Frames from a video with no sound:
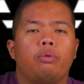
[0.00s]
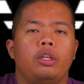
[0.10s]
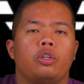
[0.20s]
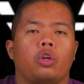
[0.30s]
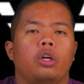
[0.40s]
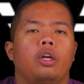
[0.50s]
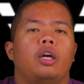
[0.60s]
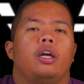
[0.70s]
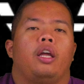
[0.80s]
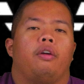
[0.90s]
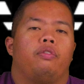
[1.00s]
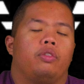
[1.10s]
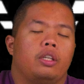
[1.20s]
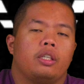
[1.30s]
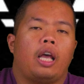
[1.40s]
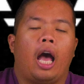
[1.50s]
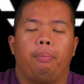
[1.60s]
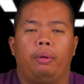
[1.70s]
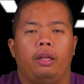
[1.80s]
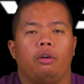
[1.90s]
not really sure if this is
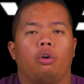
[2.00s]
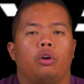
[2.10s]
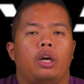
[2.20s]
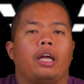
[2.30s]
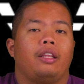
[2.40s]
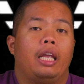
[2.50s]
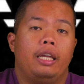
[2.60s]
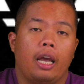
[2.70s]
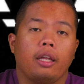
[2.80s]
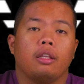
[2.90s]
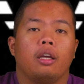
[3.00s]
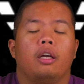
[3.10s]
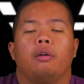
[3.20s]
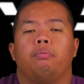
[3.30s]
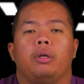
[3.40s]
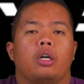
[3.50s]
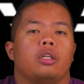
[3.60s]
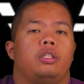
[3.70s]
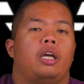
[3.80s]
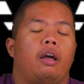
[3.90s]
happening or not yet
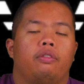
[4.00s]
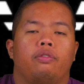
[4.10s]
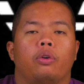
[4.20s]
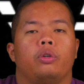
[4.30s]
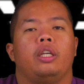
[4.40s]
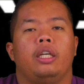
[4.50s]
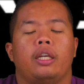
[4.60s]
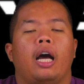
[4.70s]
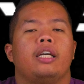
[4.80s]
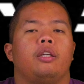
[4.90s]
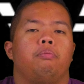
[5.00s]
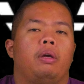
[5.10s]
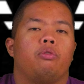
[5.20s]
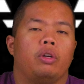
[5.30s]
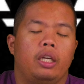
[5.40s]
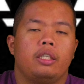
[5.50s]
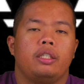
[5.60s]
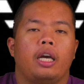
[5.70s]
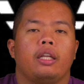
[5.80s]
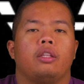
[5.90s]
because the iPhone 14 hasn't been
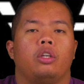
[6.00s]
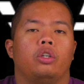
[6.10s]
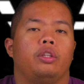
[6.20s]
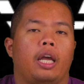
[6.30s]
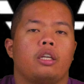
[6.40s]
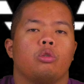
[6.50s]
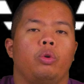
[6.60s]
released yet till next